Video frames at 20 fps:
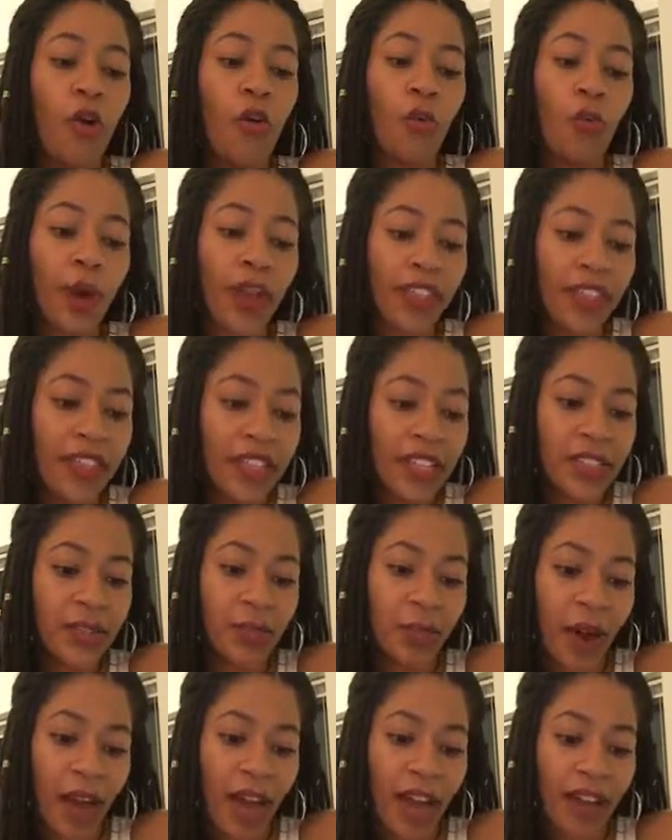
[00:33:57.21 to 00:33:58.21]
with his
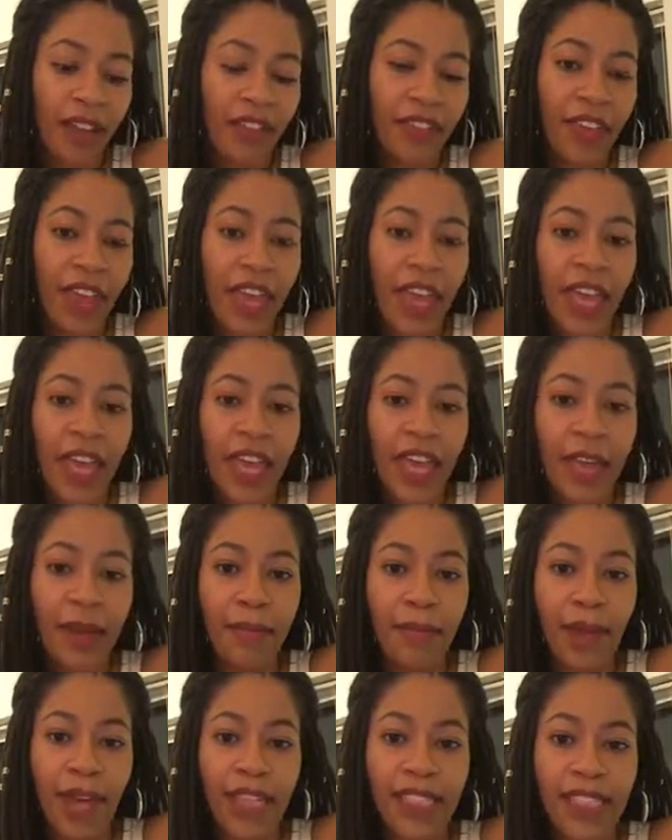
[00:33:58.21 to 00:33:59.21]
wife.
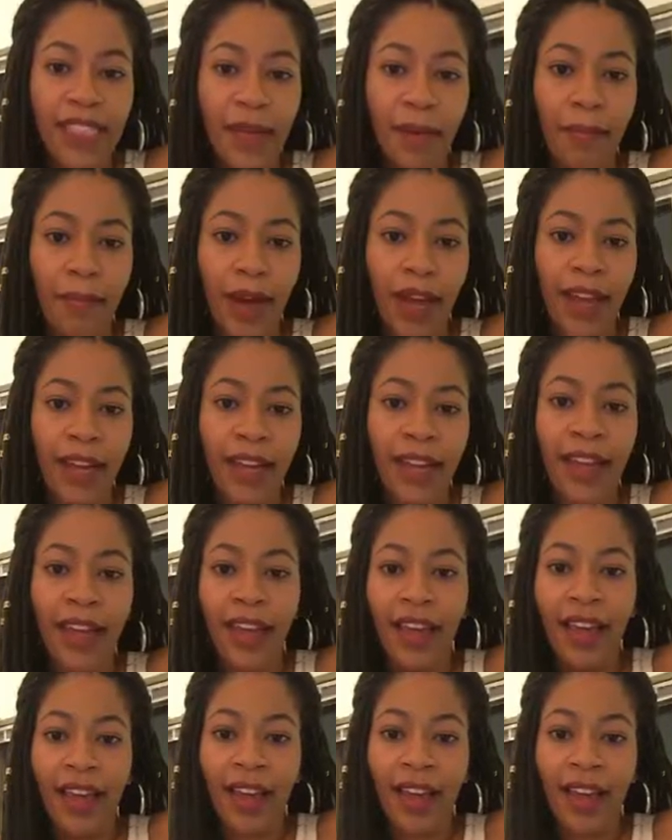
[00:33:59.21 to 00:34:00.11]
He met somebody.